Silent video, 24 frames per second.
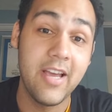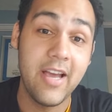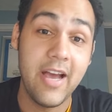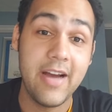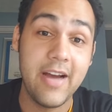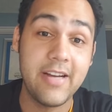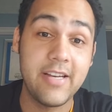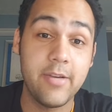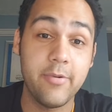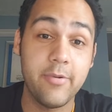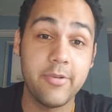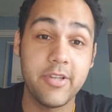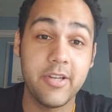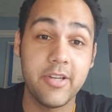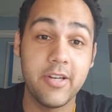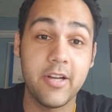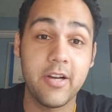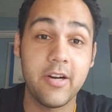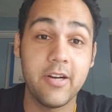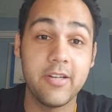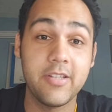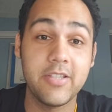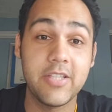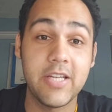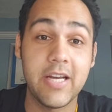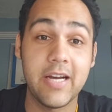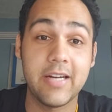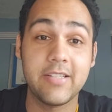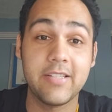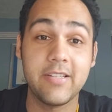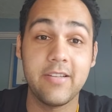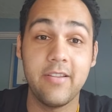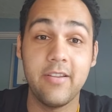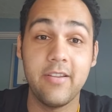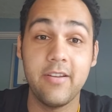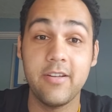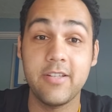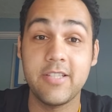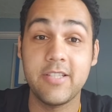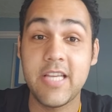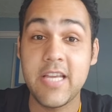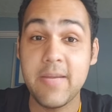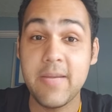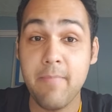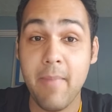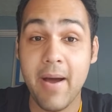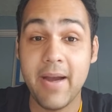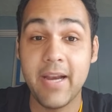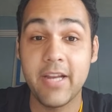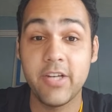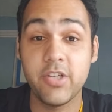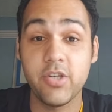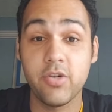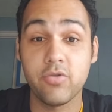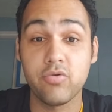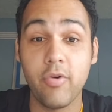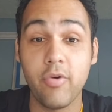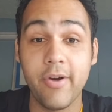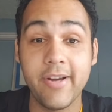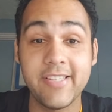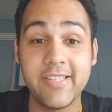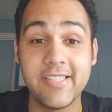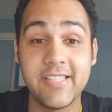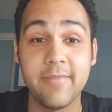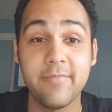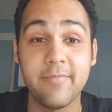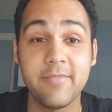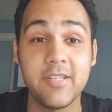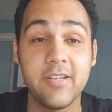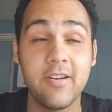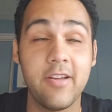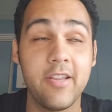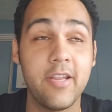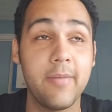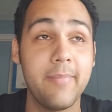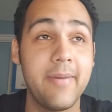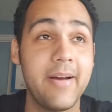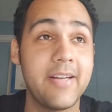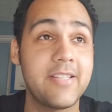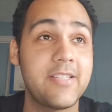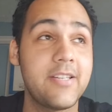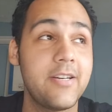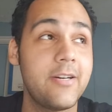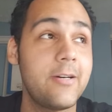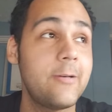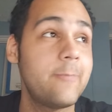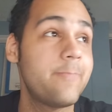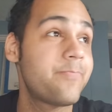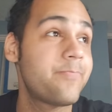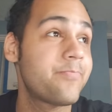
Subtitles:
and he was going to contact the team manager, Roy Simpson, on the matter.